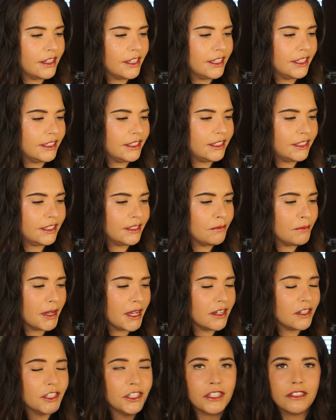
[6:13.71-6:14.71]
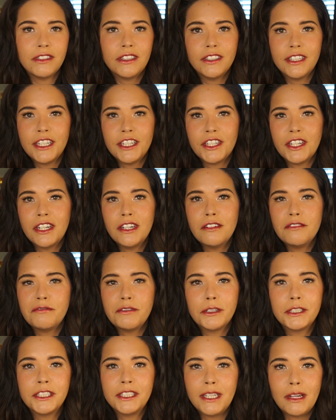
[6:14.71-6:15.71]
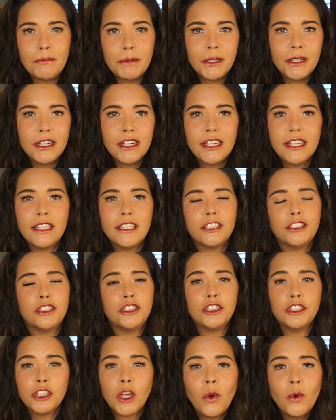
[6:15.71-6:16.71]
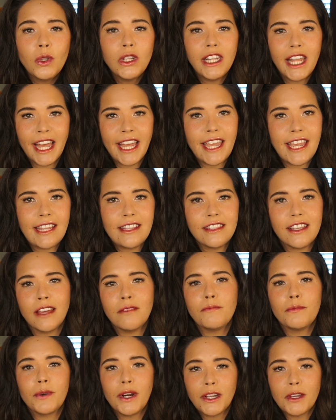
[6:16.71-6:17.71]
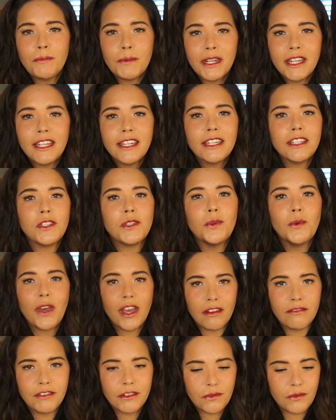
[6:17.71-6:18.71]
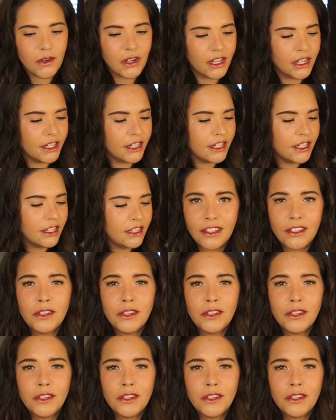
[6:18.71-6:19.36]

this Mega Cushion Foundation for summer. It is so light. I'm recommending it to everyone.